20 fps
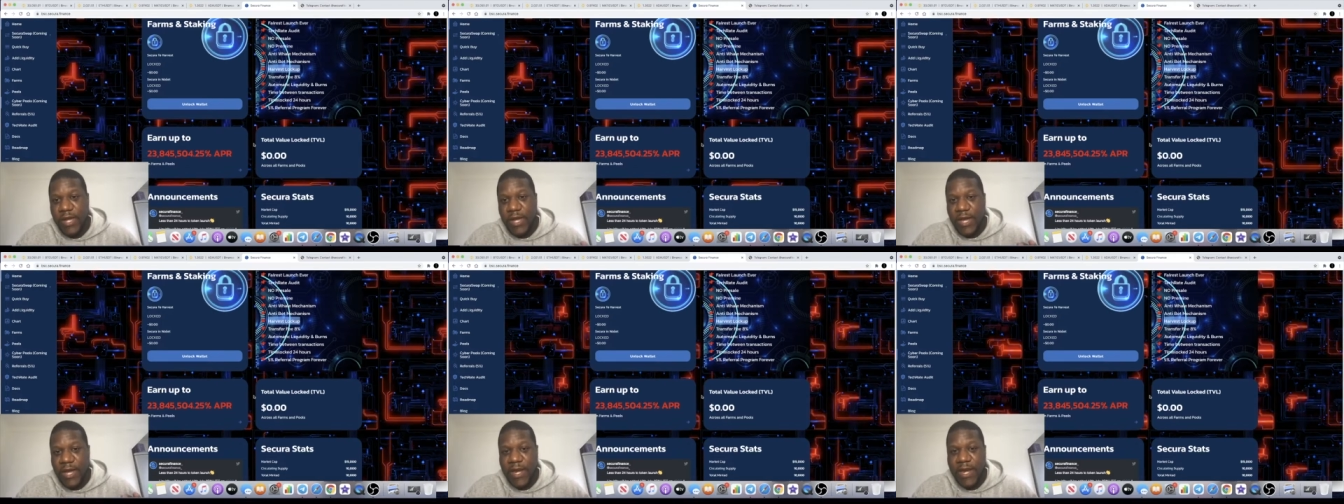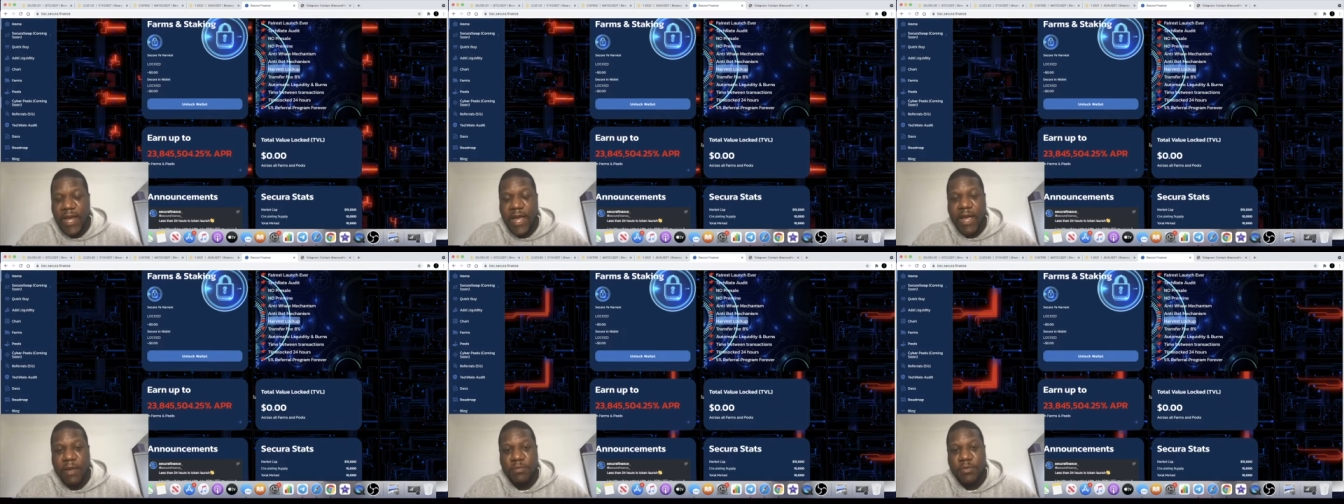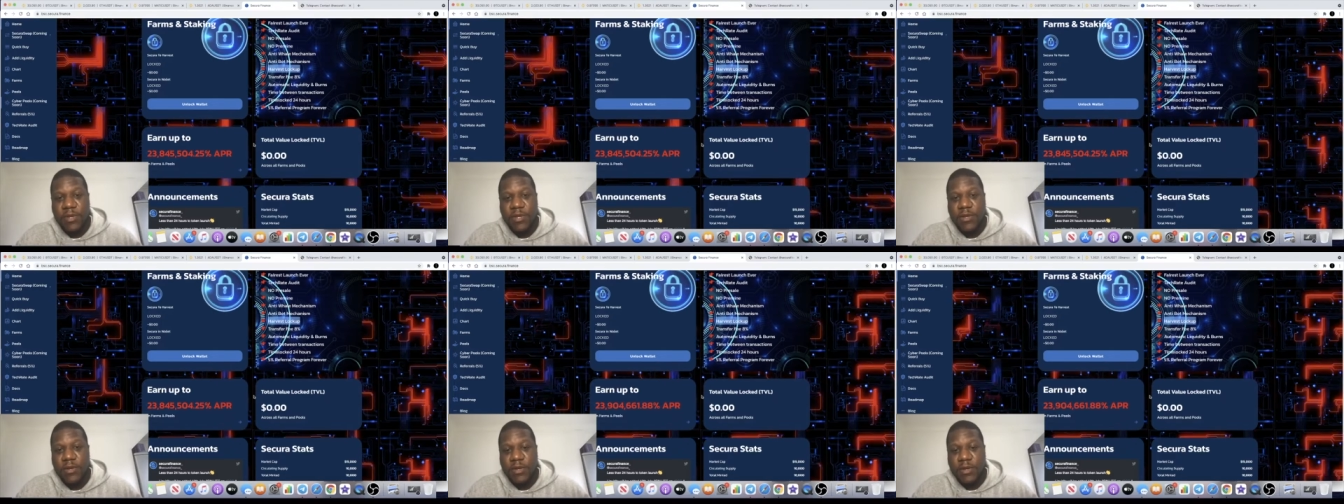and it
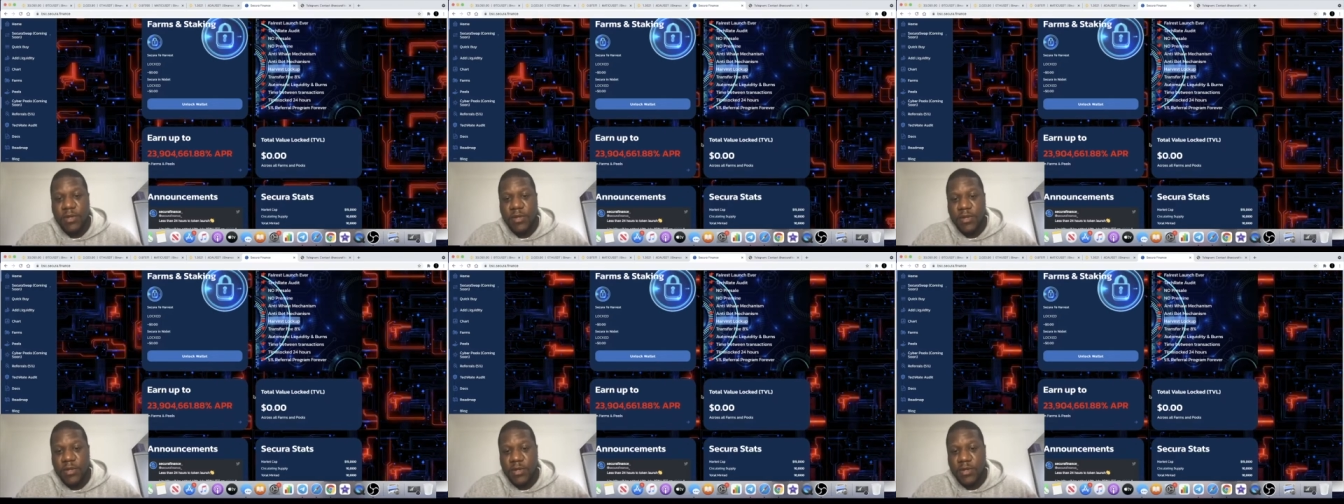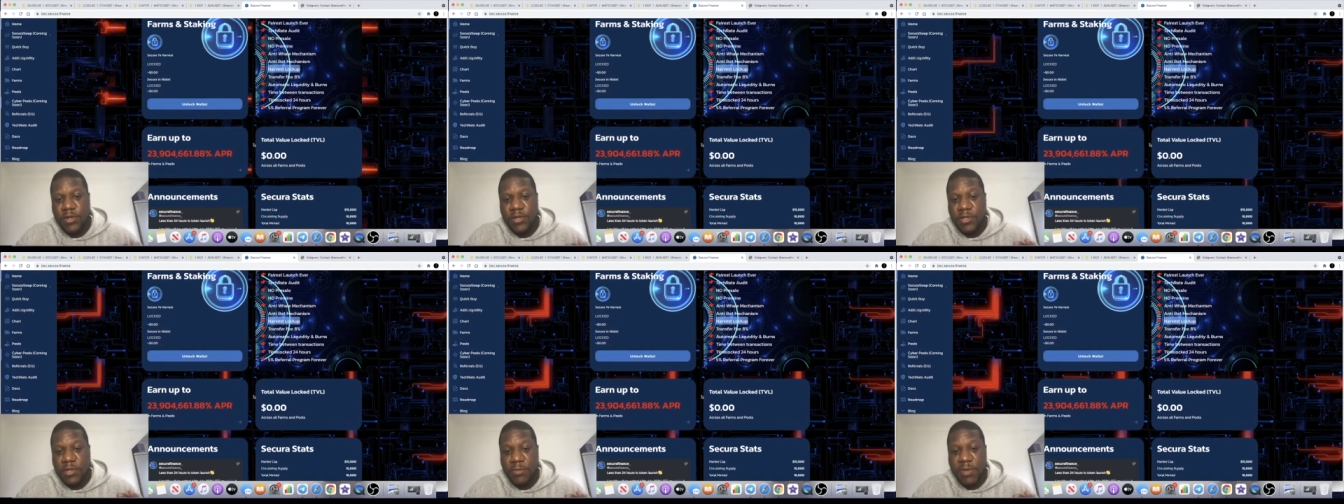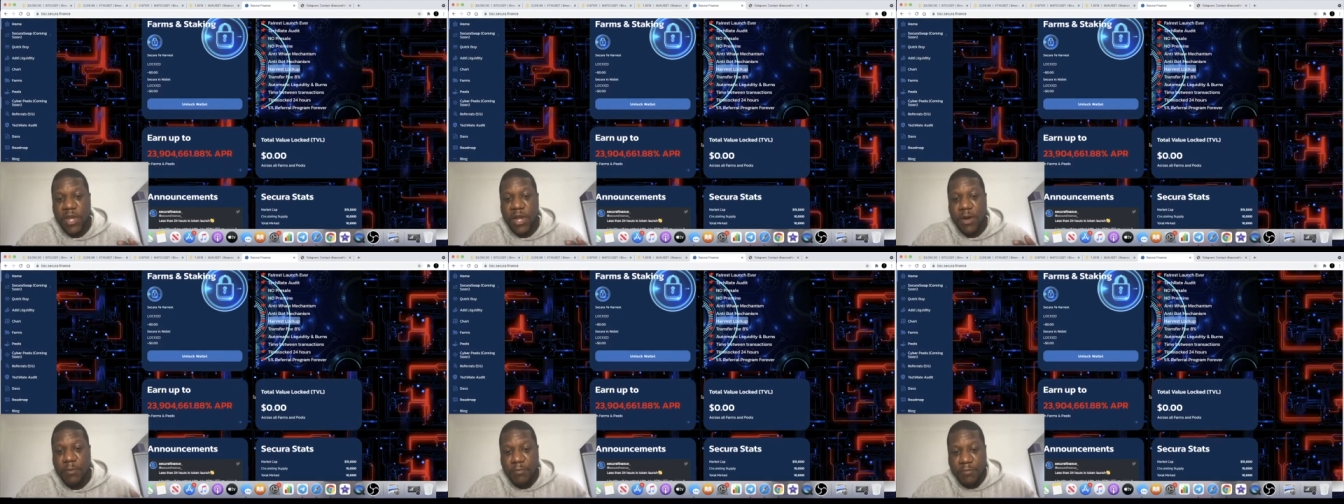happened to
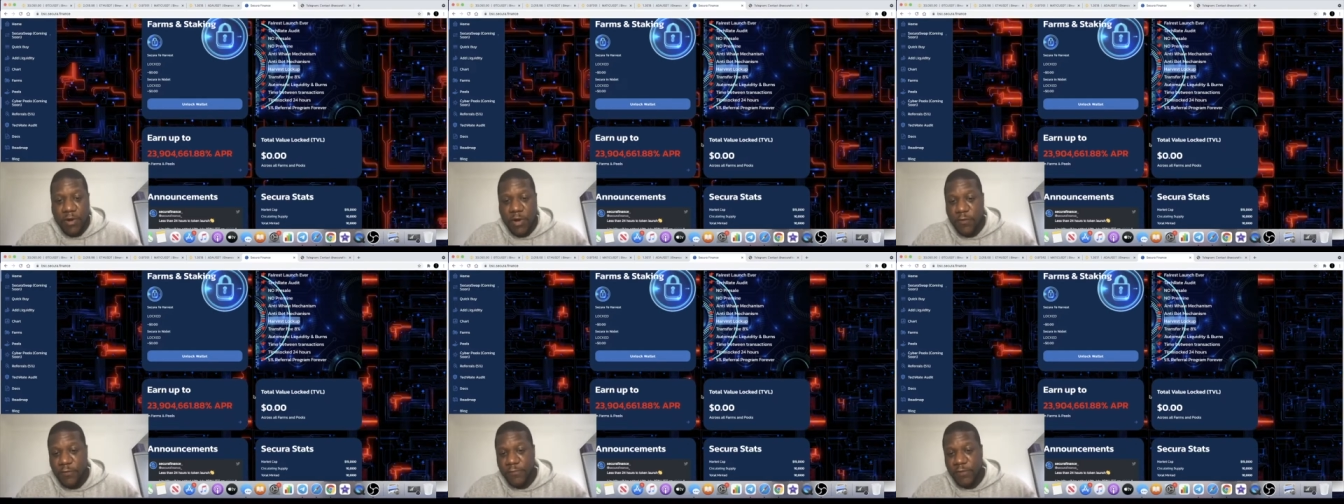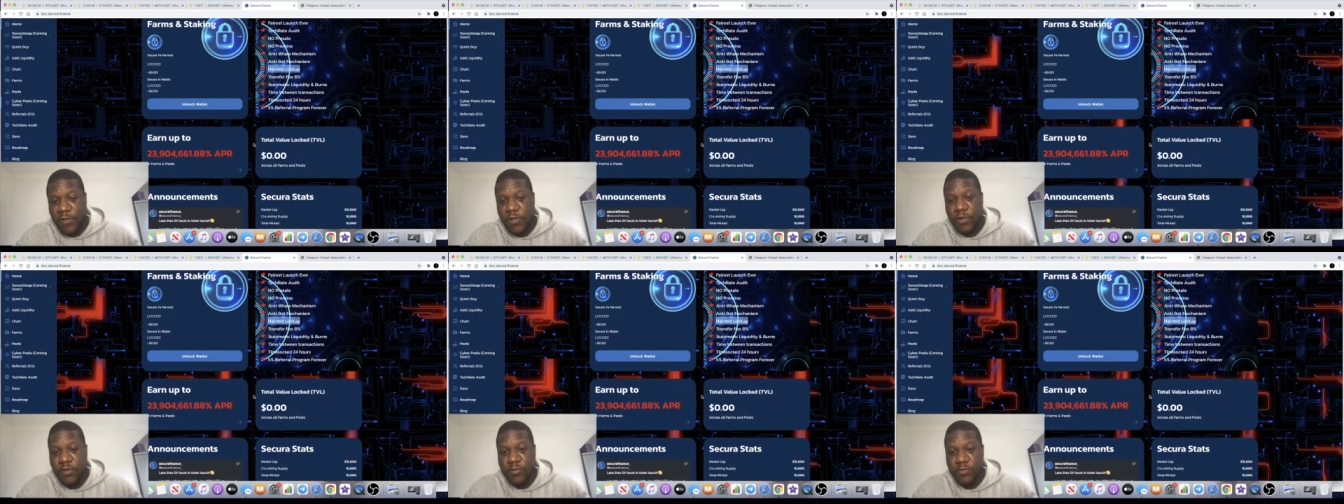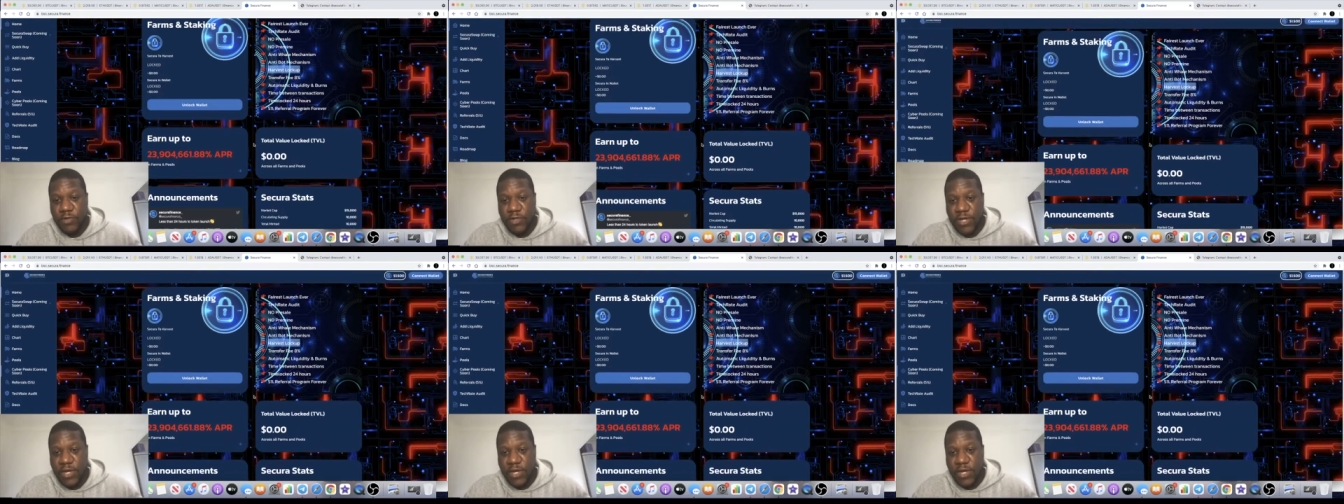me on both of those.